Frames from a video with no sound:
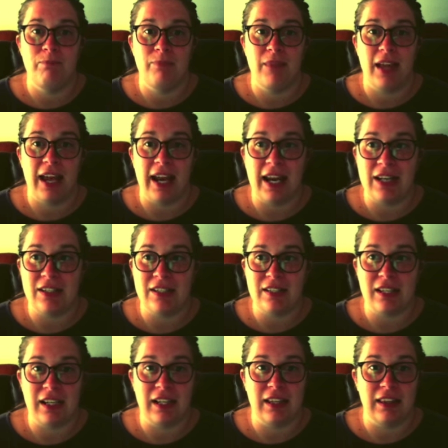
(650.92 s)
And I just
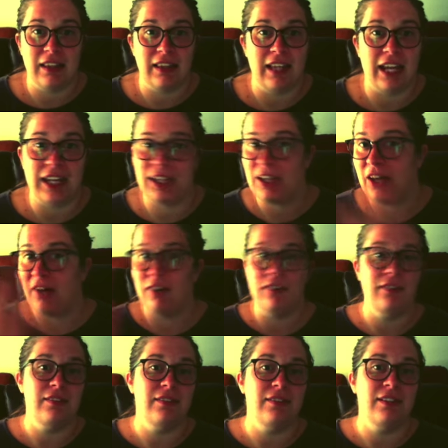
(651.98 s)
like let it go
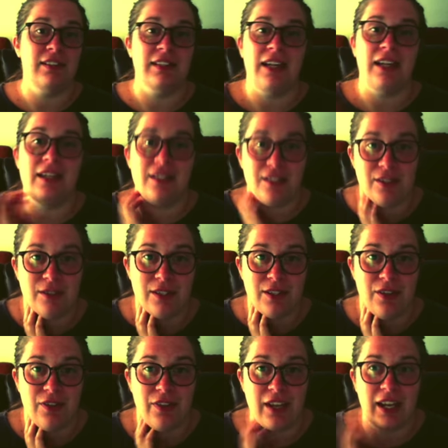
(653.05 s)
and let it do its
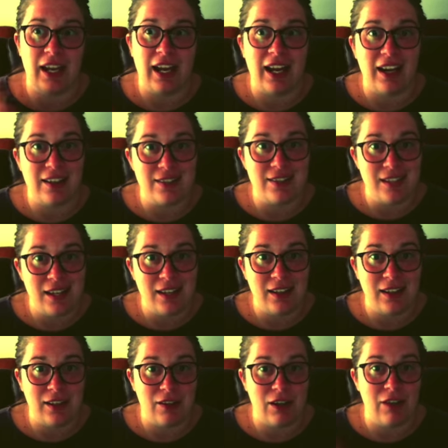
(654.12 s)
own thing. And I'll tell
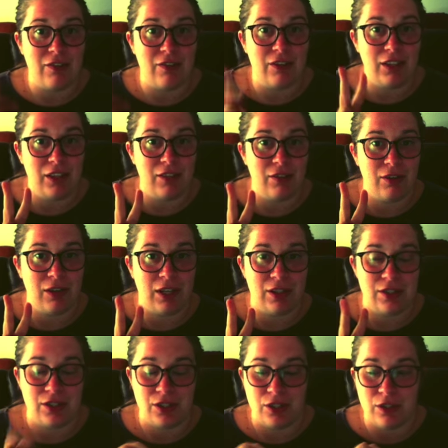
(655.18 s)
you, I've only thrown out
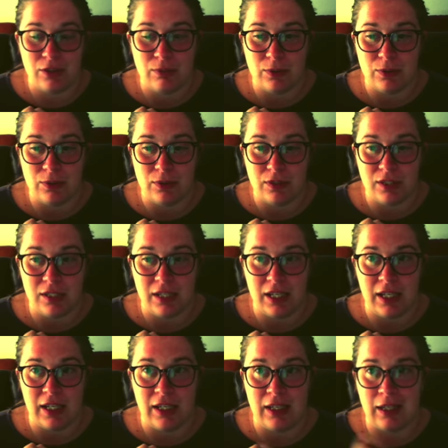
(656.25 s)
2 bowls
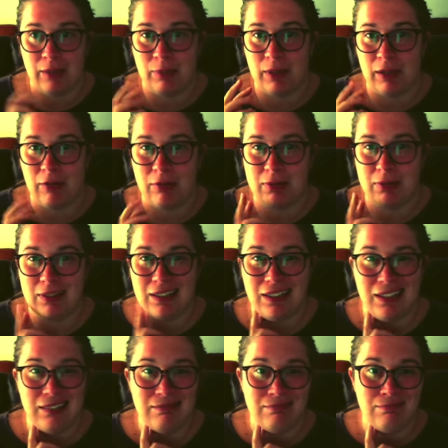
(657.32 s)
in like
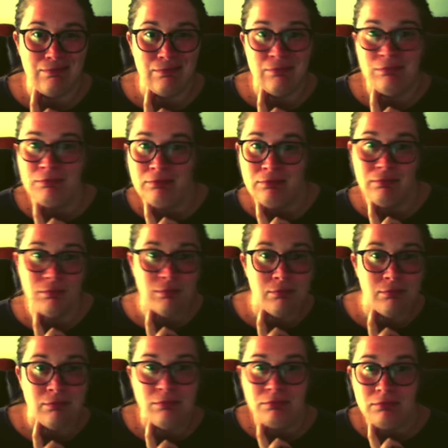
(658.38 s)
probably
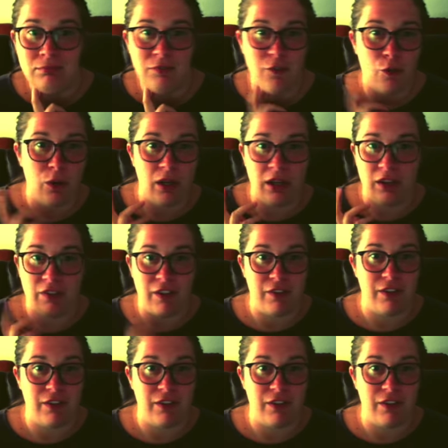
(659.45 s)
40 to 50